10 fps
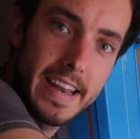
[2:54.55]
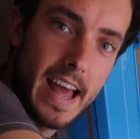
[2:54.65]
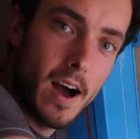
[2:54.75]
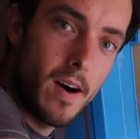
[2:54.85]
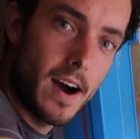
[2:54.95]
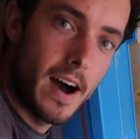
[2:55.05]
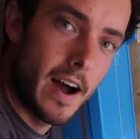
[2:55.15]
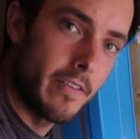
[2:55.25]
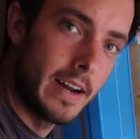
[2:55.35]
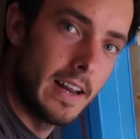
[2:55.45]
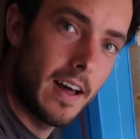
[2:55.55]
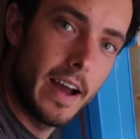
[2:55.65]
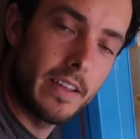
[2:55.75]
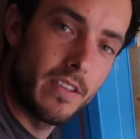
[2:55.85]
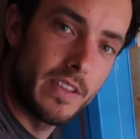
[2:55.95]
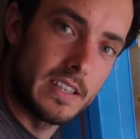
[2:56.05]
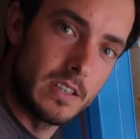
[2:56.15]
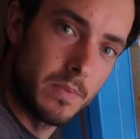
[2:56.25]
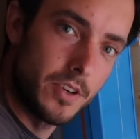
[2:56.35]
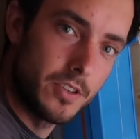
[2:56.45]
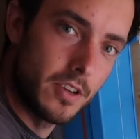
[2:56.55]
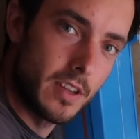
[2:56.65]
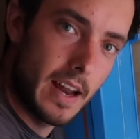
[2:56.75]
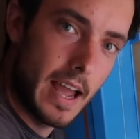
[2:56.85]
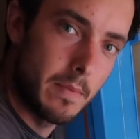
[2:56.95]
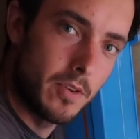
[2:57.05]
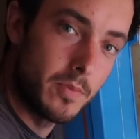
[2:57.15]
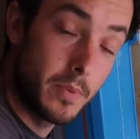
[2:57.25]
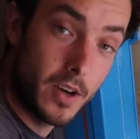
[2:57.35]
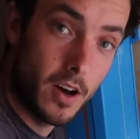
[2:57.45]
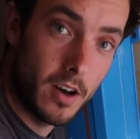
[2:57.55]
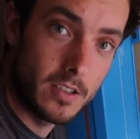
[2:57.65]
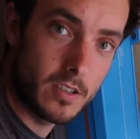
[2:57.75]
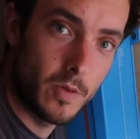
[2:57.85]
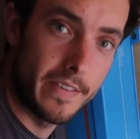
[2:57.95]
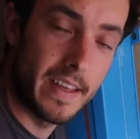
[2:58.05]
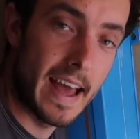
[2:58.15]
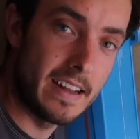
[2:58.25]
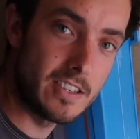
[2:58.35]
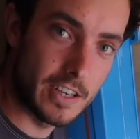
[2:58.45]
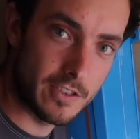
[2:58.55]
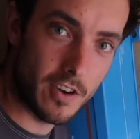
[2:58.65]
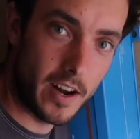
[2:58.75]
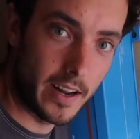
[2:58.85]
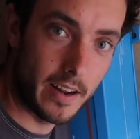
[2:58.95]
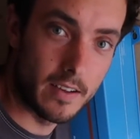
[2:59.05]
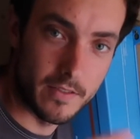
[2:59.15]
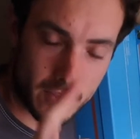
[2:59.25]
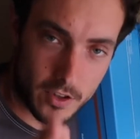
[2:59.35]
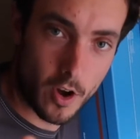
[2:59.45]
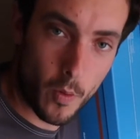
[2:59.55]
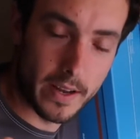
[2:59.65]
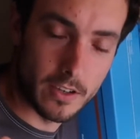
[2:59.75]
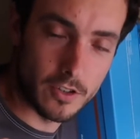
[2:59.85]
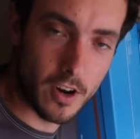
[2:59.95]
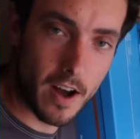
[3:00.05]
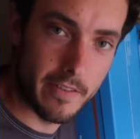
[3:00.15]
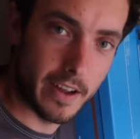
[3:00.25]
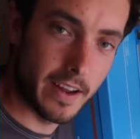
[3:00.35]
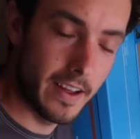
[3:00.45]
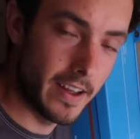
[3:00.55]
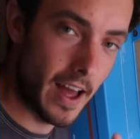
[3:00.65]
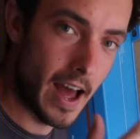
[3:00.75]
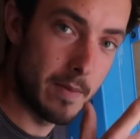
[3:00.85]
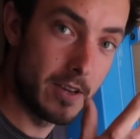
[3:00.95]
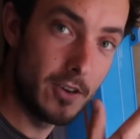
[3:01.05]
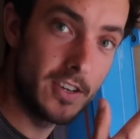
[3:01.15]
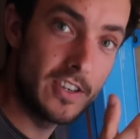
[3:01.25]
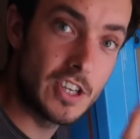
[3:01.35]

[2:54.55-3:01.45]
Now, I really like that this is Bluetooth enabled, because when the engine is running, not when you're driving, you can